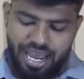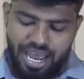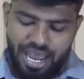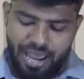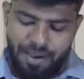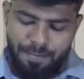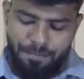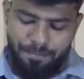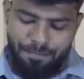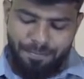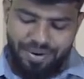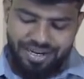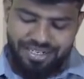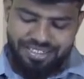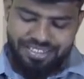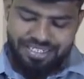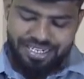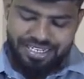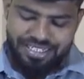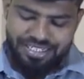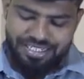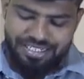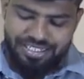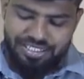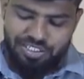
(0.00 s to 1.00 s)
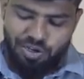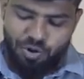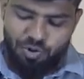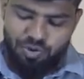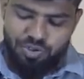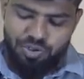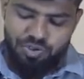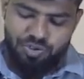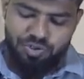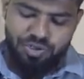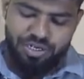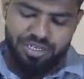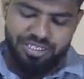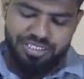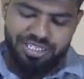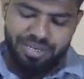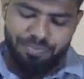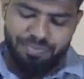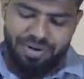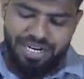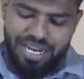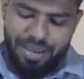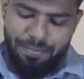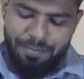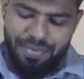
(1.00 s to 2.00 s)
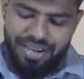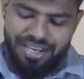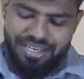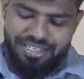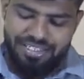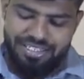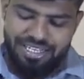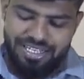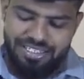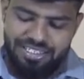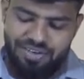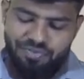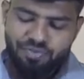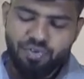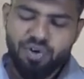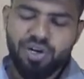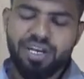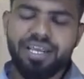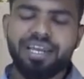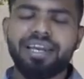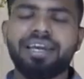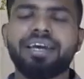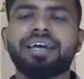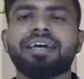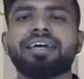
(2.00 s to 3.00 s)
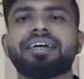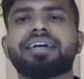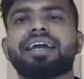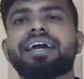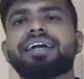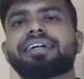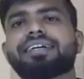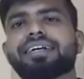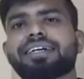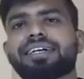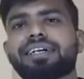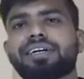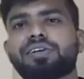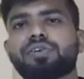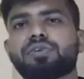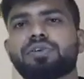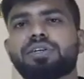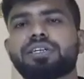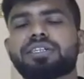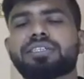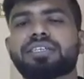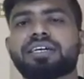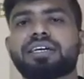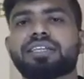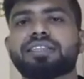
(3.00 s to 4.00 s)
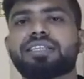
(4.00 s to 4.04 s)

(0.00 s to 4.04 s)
I am purchasing 1000 units but I am making sales of only 800 units.